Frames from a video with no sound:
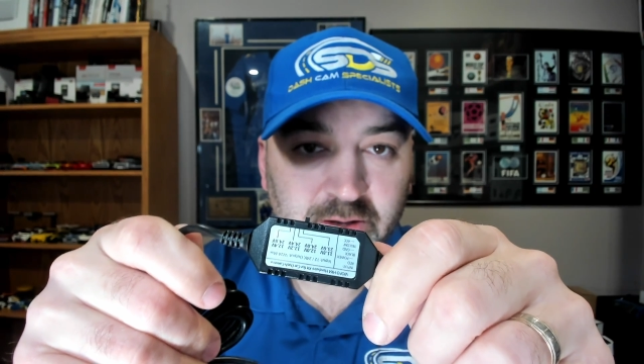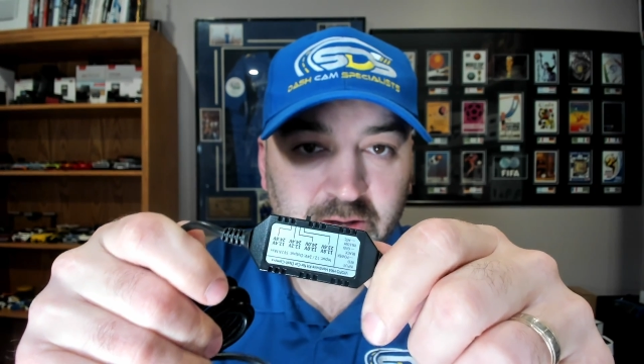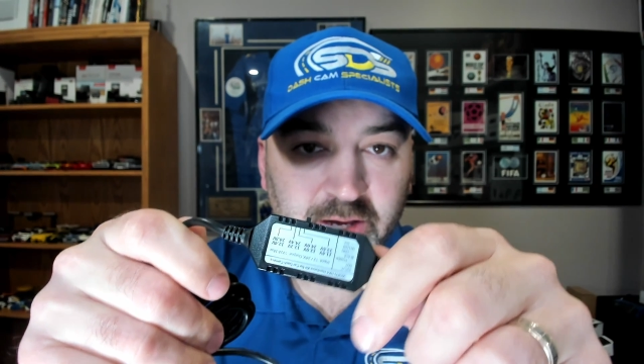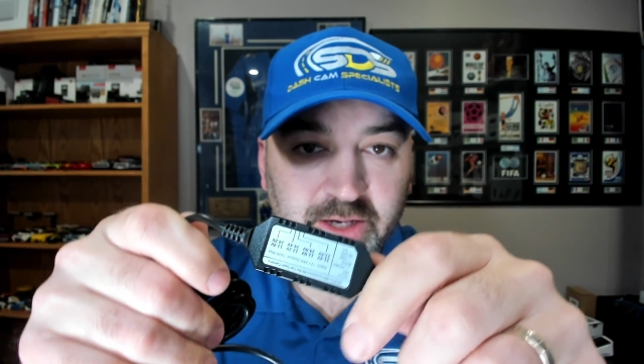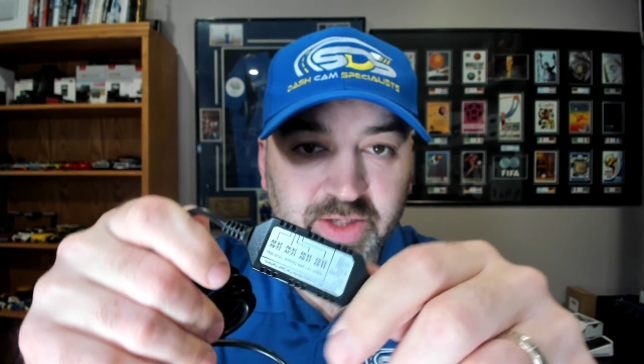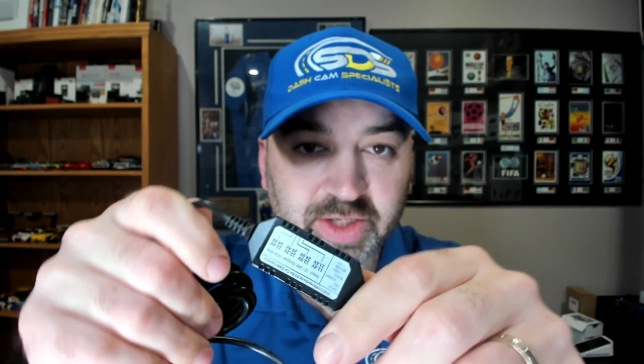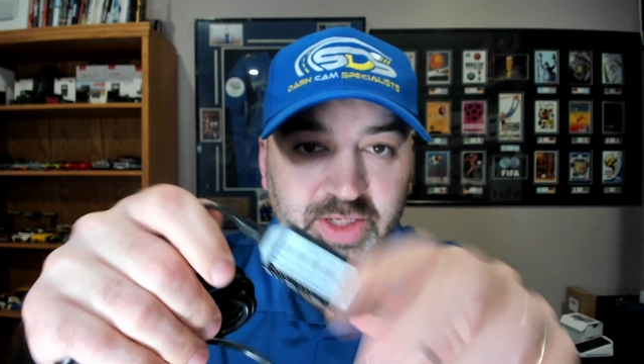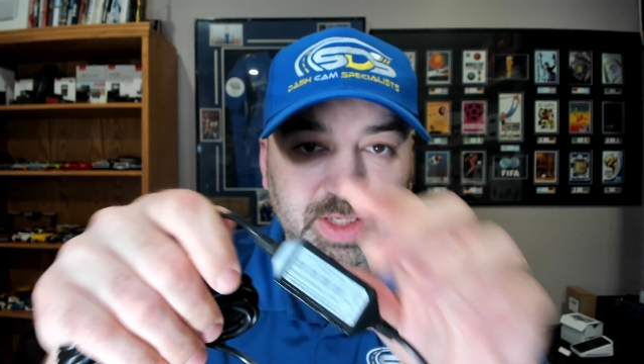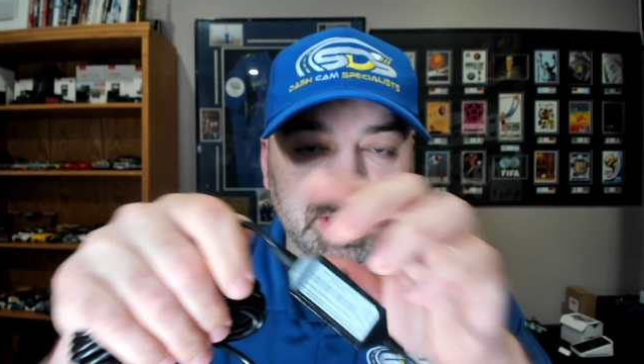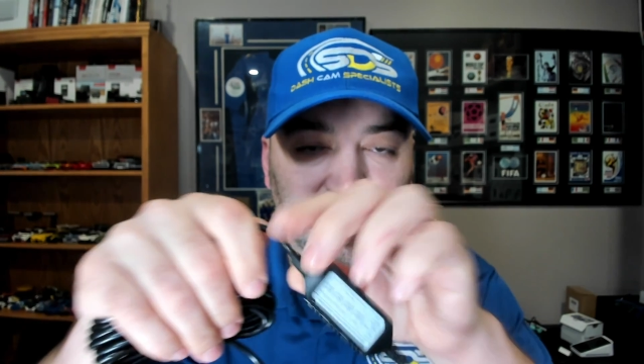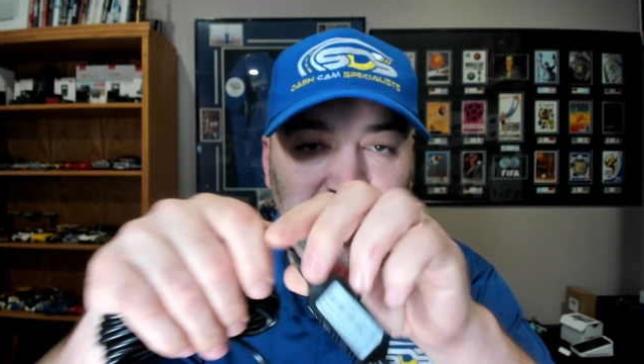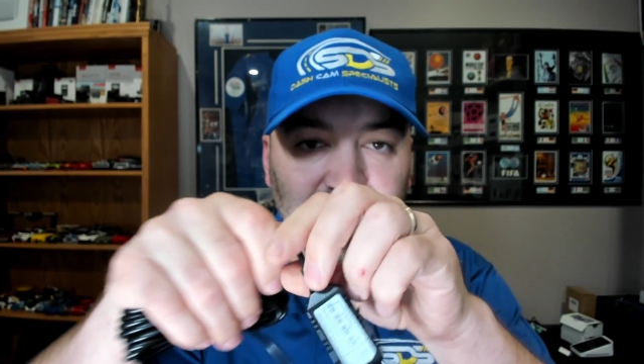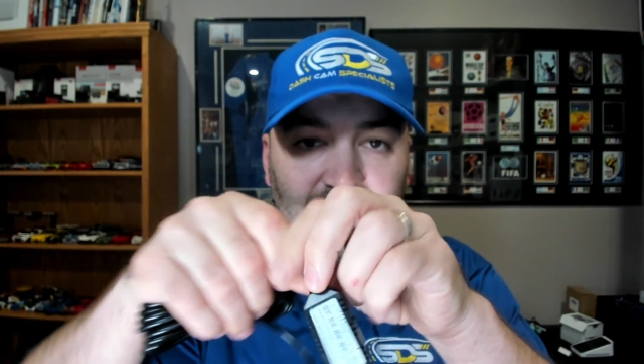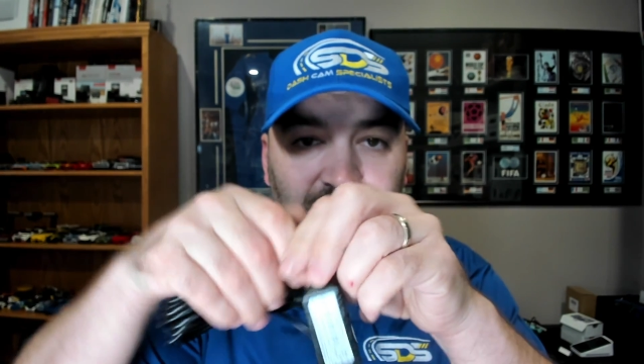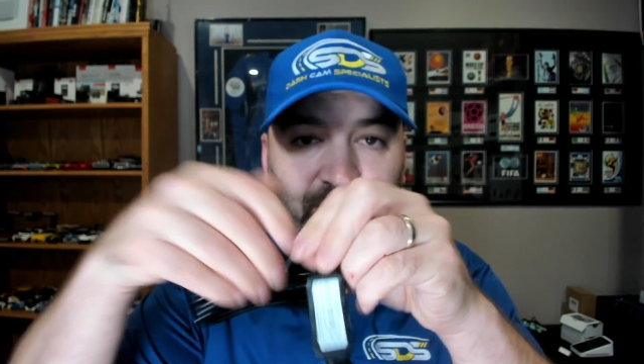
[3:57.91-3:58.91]
as you can
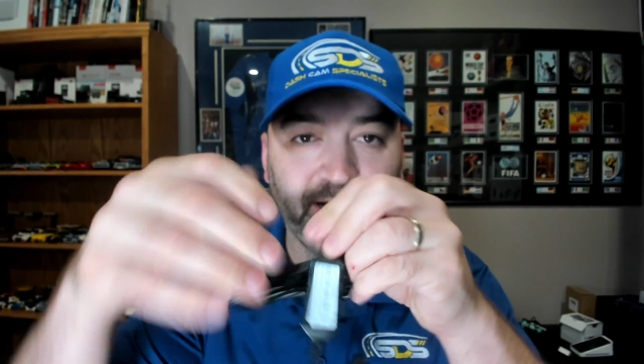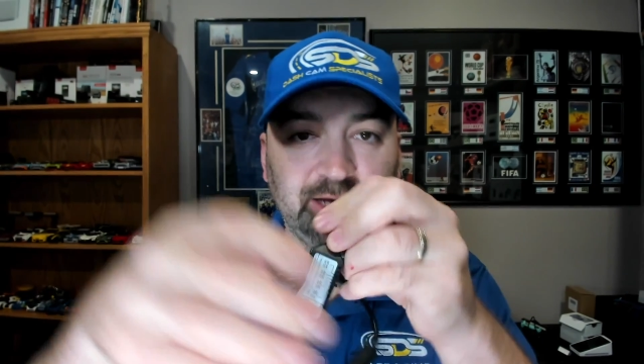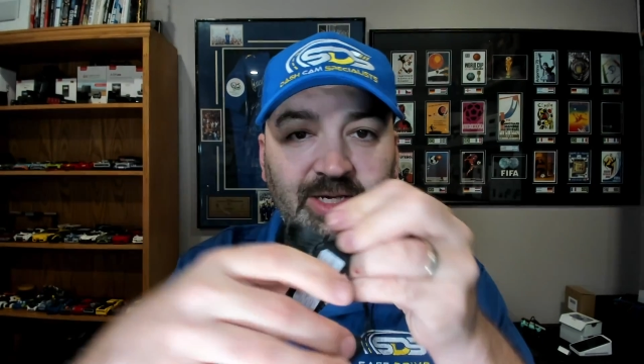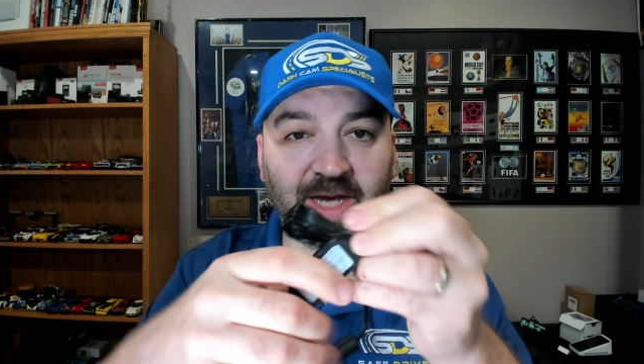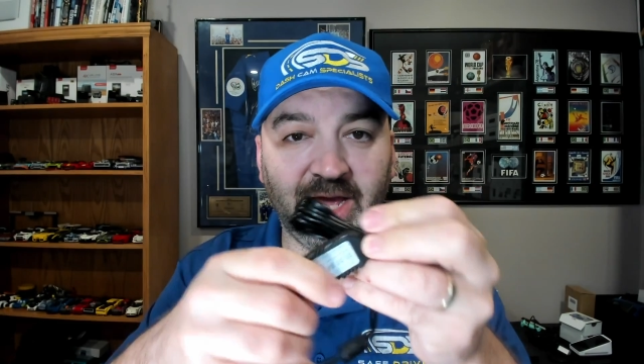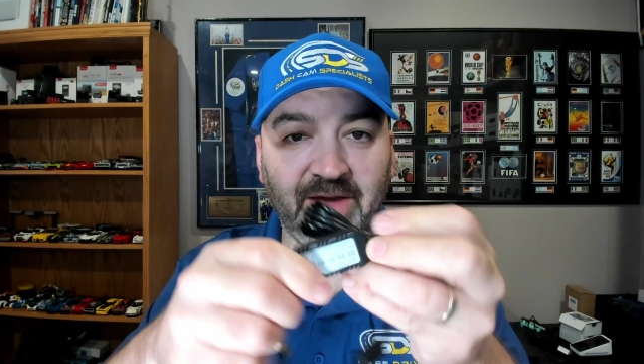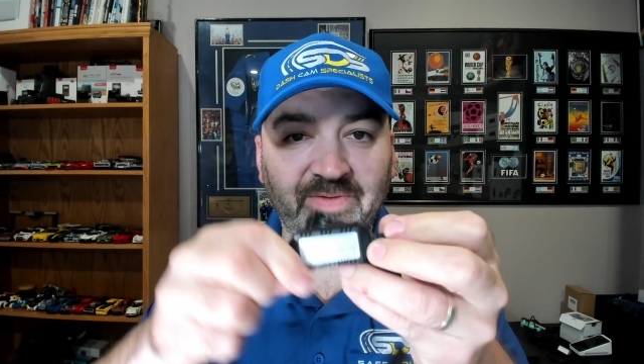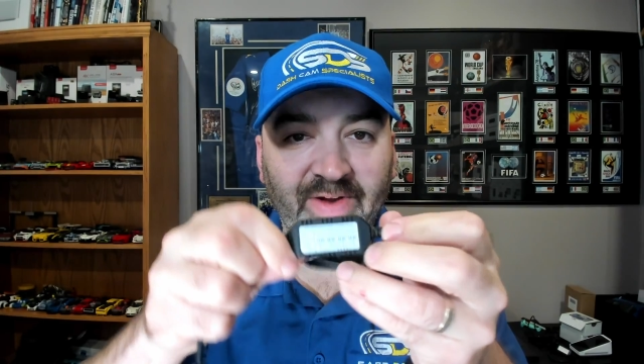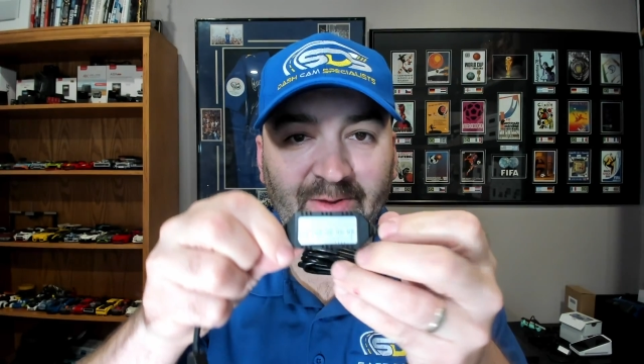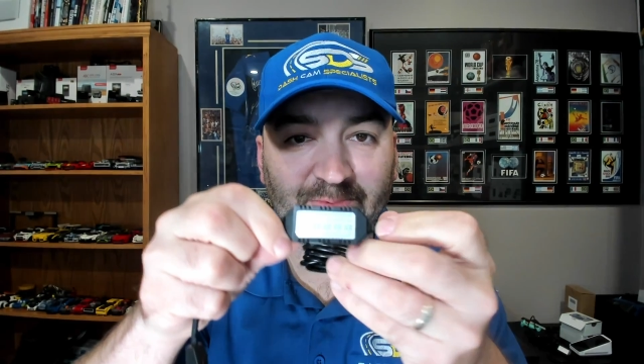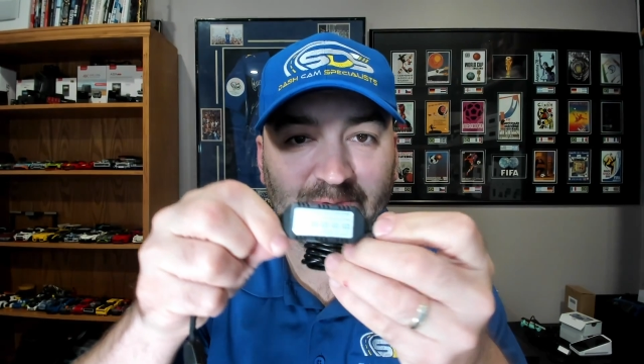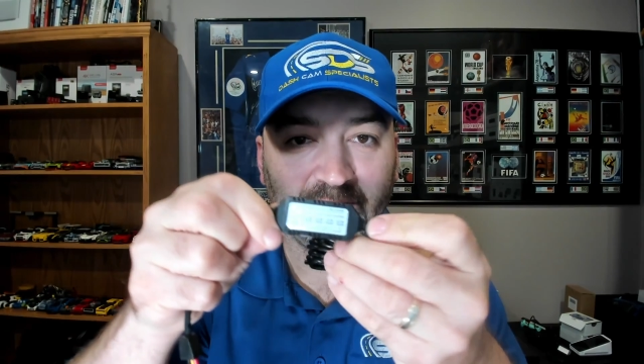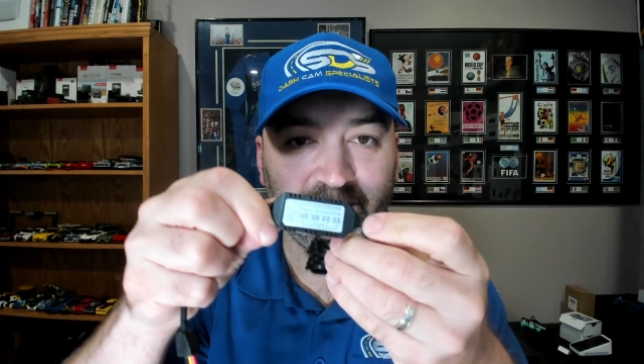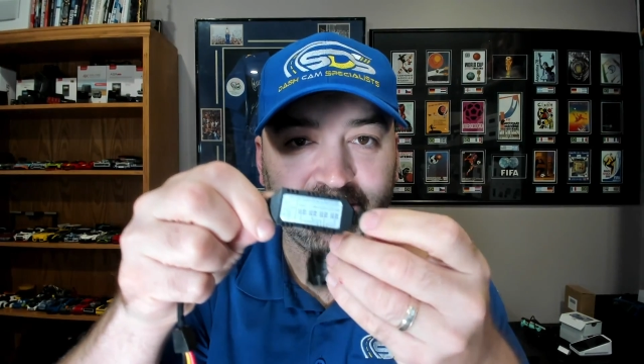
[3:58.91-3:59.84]
see, as I have it upside